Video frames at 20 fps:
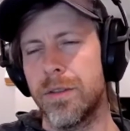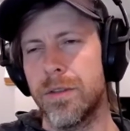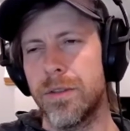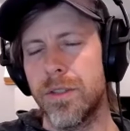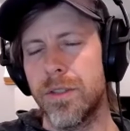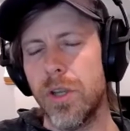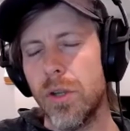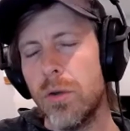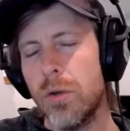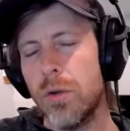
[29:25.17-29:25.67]

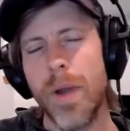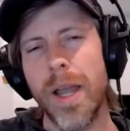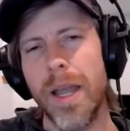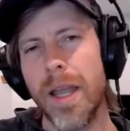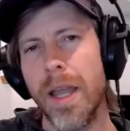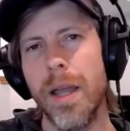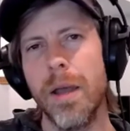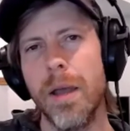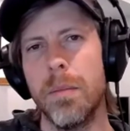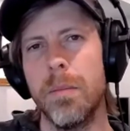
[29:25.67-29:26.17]
2
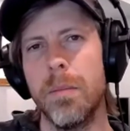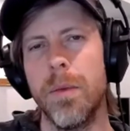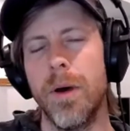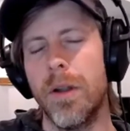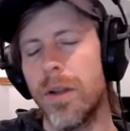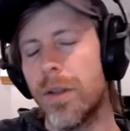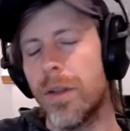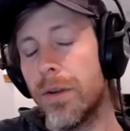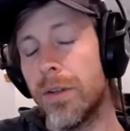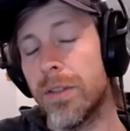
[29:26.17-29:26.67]
a.m.
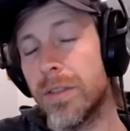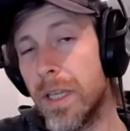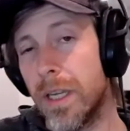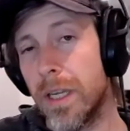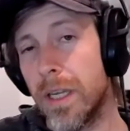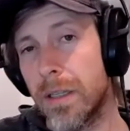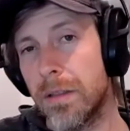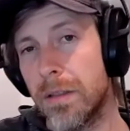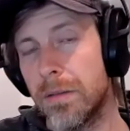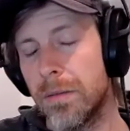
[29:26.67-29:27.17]
on a
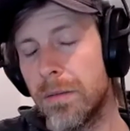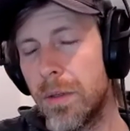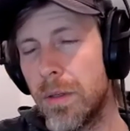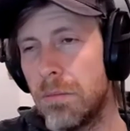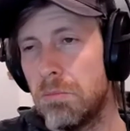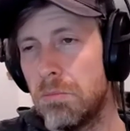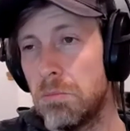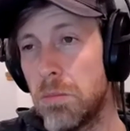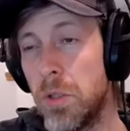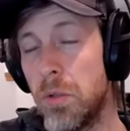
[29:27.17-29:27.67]
Thursday.
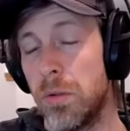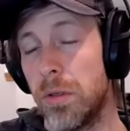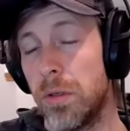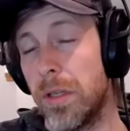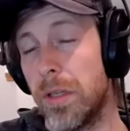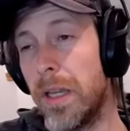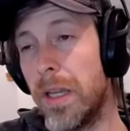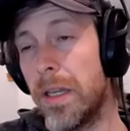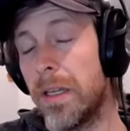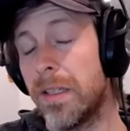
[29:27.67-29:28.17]
You could
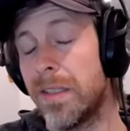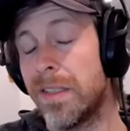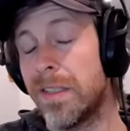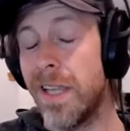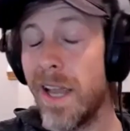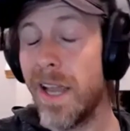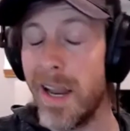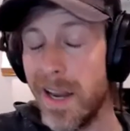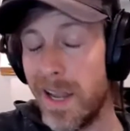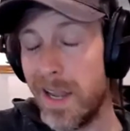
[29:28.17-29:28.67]
get it at
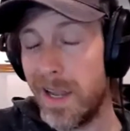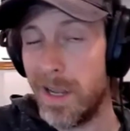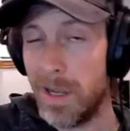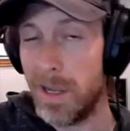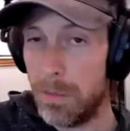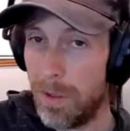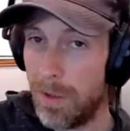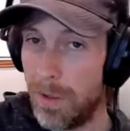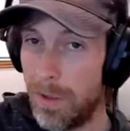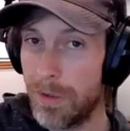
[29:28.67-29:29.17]
10
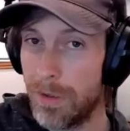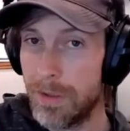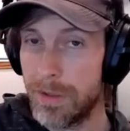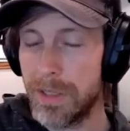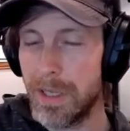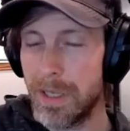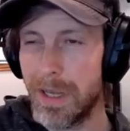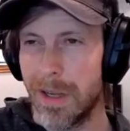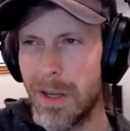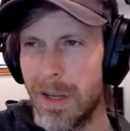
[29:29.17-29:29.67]
a.m. on a
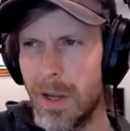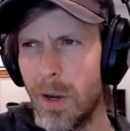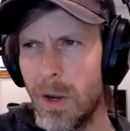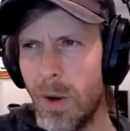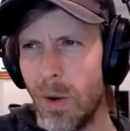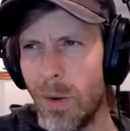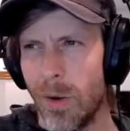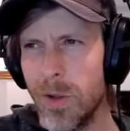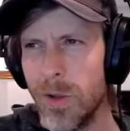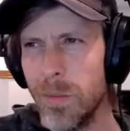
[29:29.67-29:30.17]
Thursday,
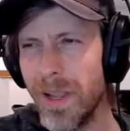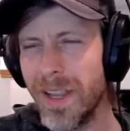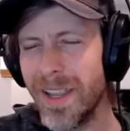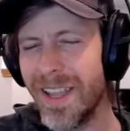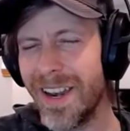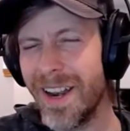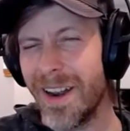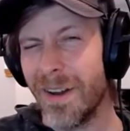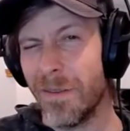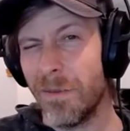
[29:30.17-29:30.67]
or you might
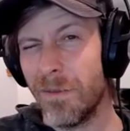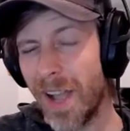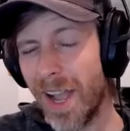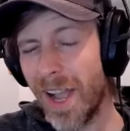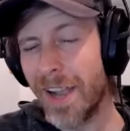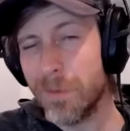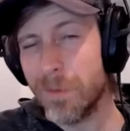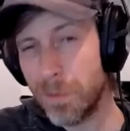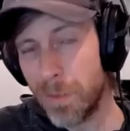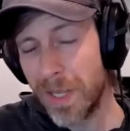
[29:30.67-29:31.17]
get it at
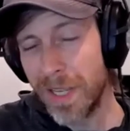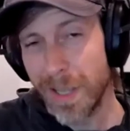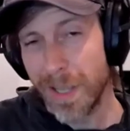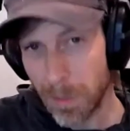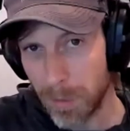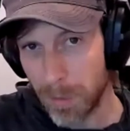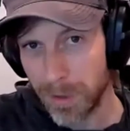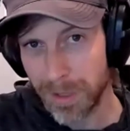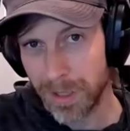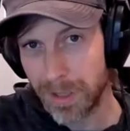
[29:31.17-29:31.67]
5
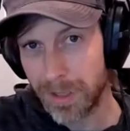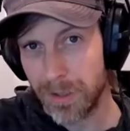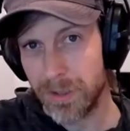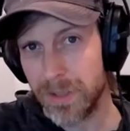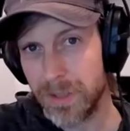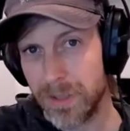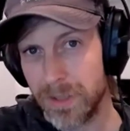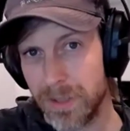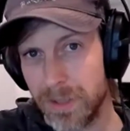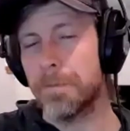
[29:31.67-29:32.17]
p.m. on the
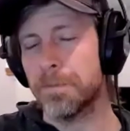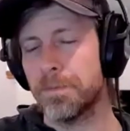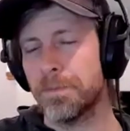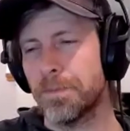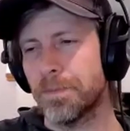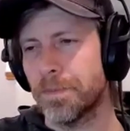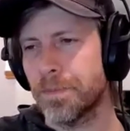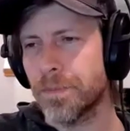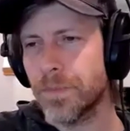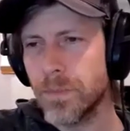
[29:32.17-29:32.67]
Thursday.
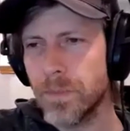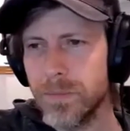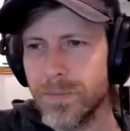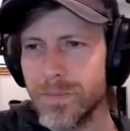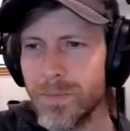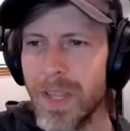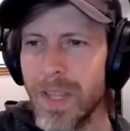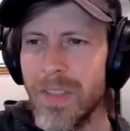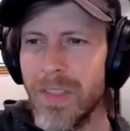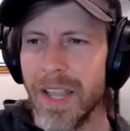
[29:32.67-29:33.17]

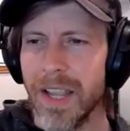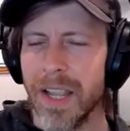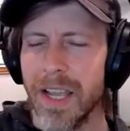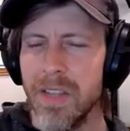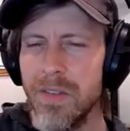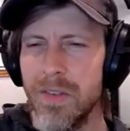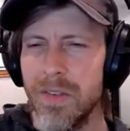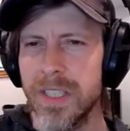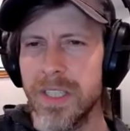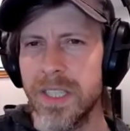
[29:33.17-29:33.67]
And that kind
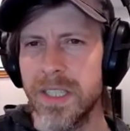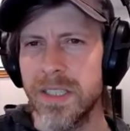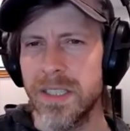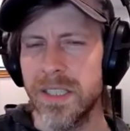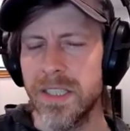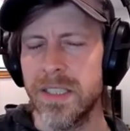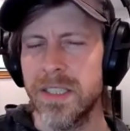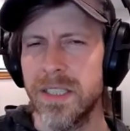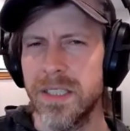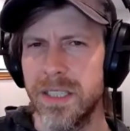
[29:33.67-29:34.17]
of
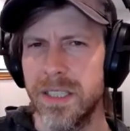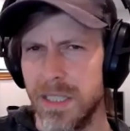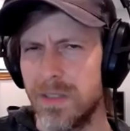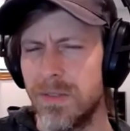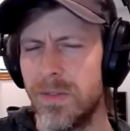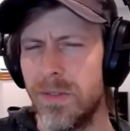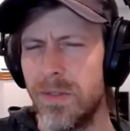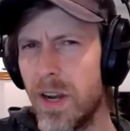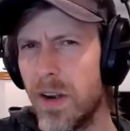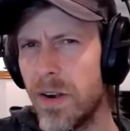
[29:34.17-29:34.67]
inconsistency is
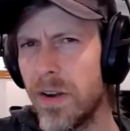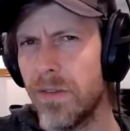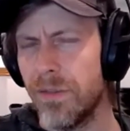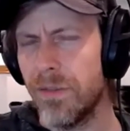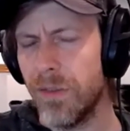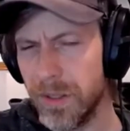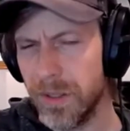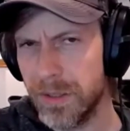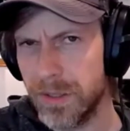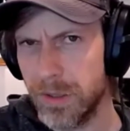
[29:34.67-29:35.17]
very
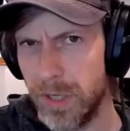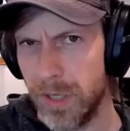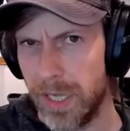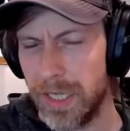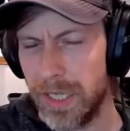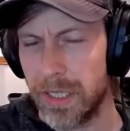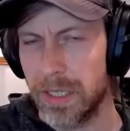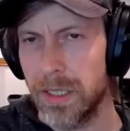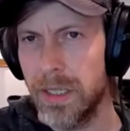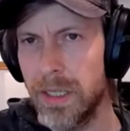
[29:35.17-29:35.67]

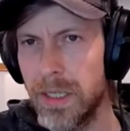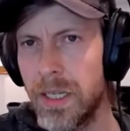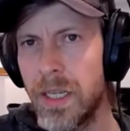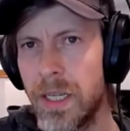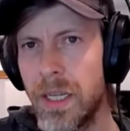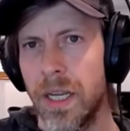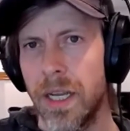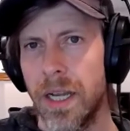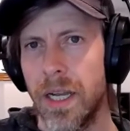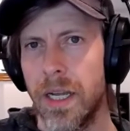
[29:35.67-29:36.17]
frustrating
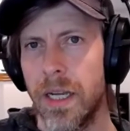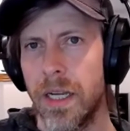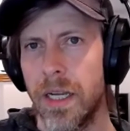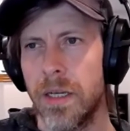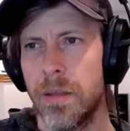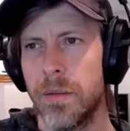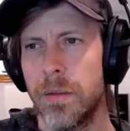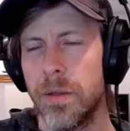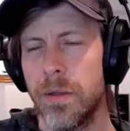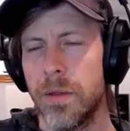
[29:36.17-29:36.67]

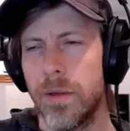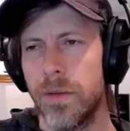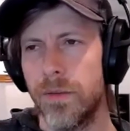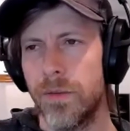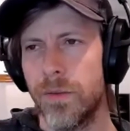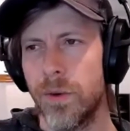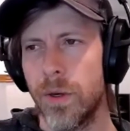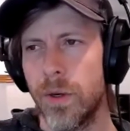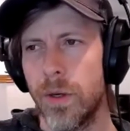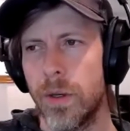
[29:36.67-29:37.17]

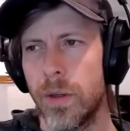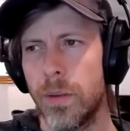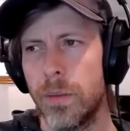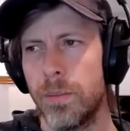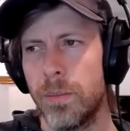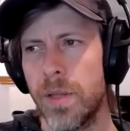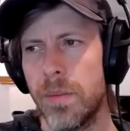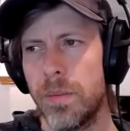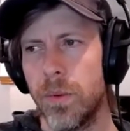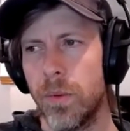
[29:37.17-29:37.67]
for
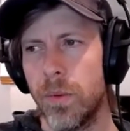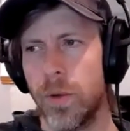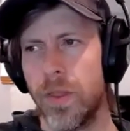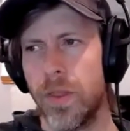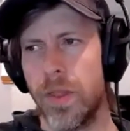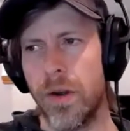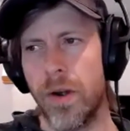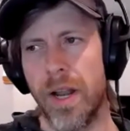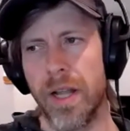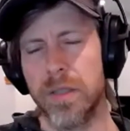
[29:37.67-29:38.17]
people
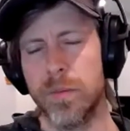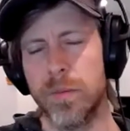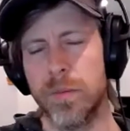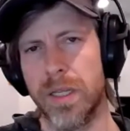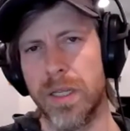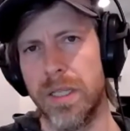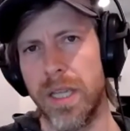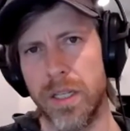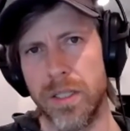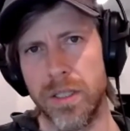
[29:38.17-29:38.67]
when their
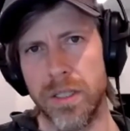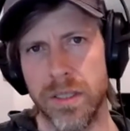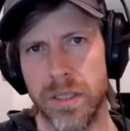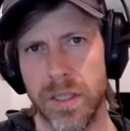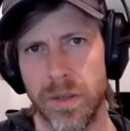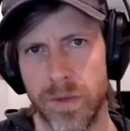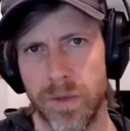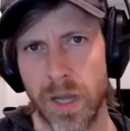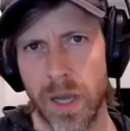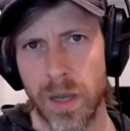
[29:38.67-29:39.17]
expectations
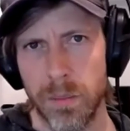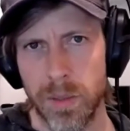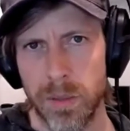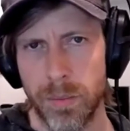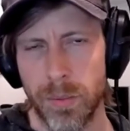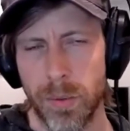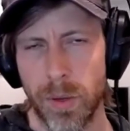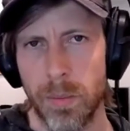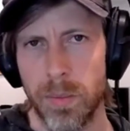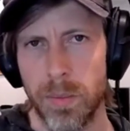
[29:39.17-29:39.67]
have not been
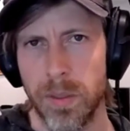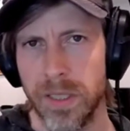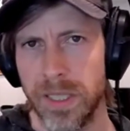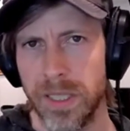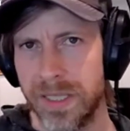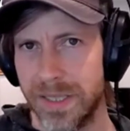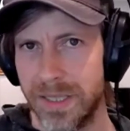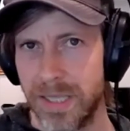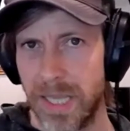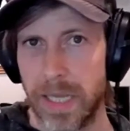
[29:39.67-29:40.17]

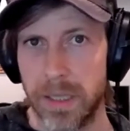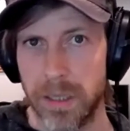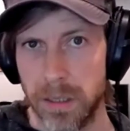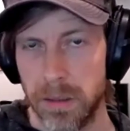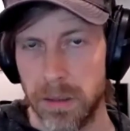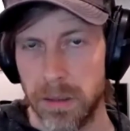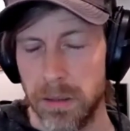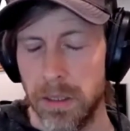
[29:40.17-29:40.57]
properly set.